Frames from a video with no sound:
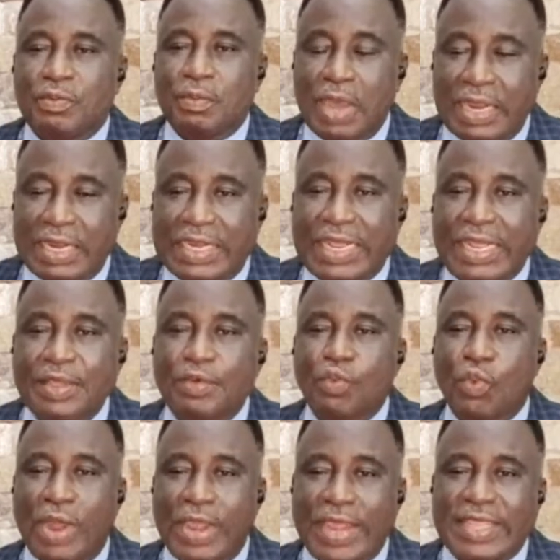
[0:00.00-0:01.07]
Monday,
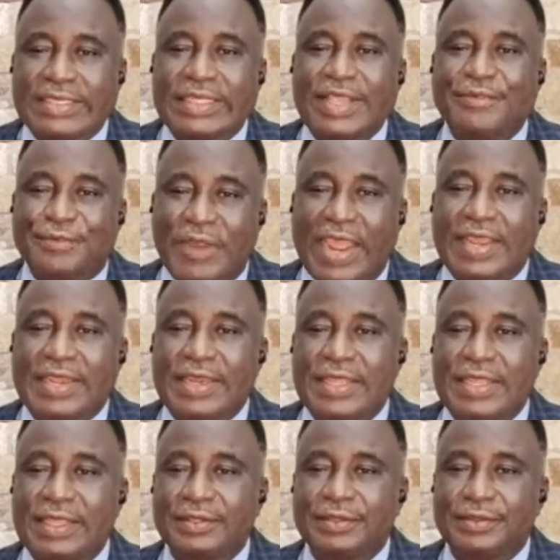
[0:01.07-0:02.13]
Wednesday,
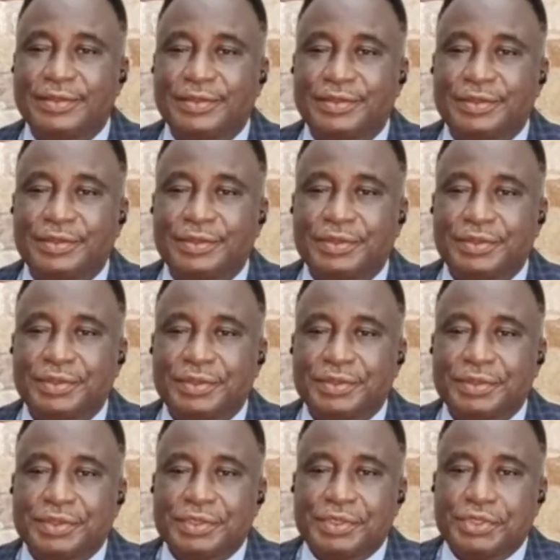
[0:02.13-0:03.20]
Friday.
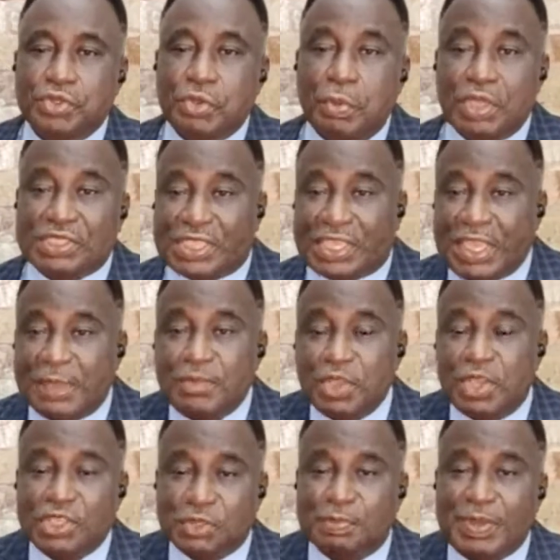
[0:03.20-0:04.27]
You must keep
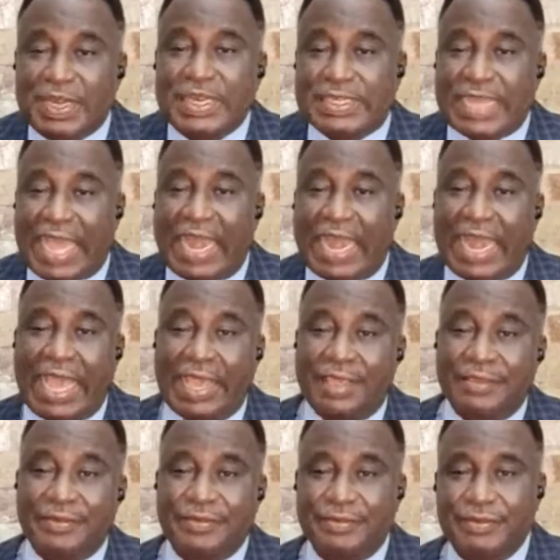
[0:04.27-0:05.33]
your spirit
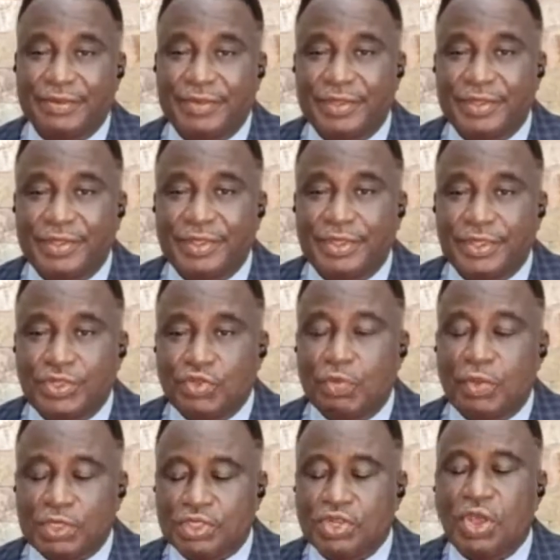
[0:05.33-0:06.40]
alive. You
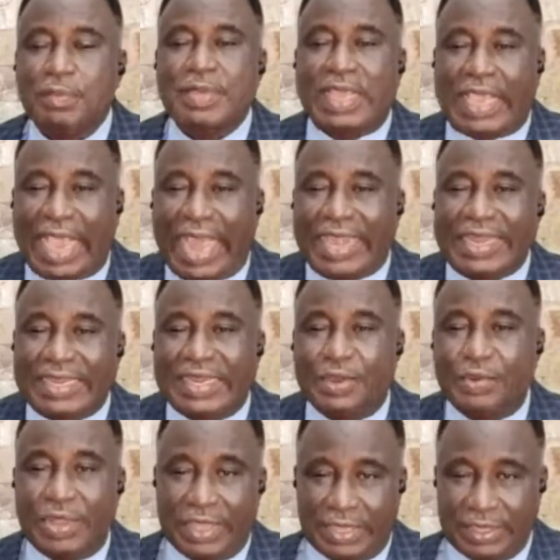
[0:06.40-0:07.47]
must not be carried
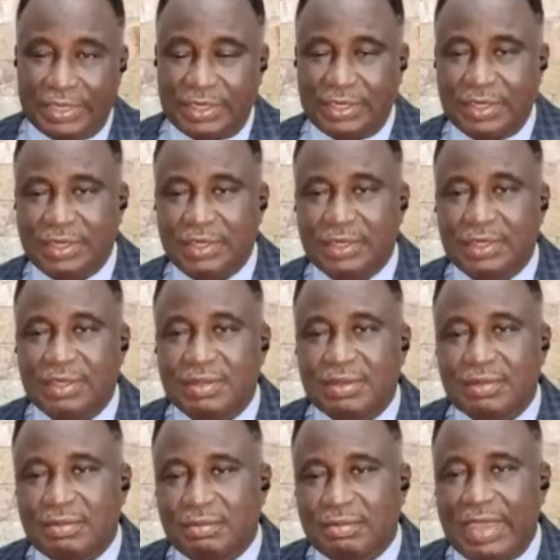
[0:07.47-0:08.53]
away
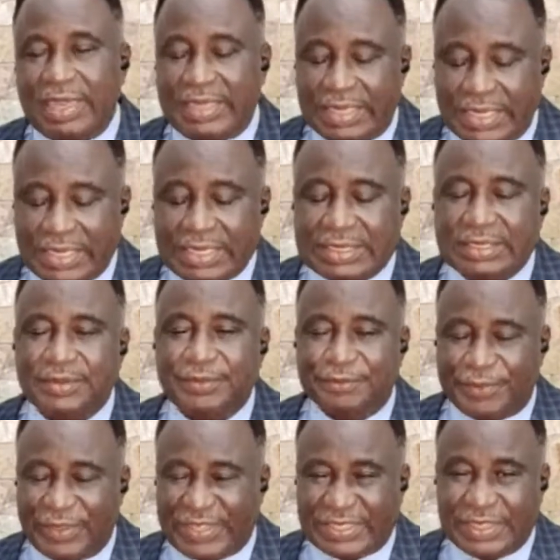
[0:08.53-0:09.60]
by this
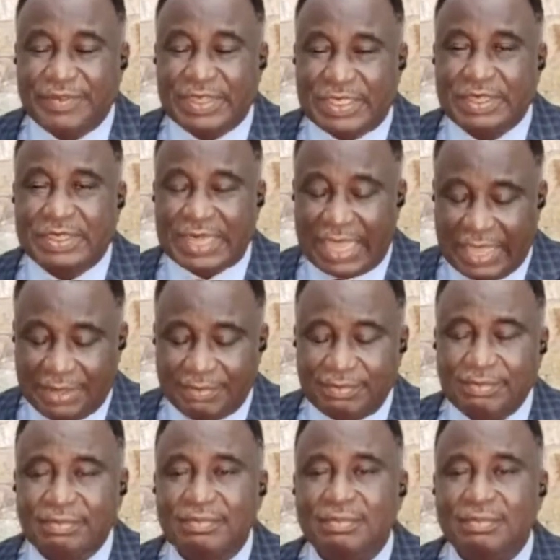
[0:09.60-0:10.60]
festivity time.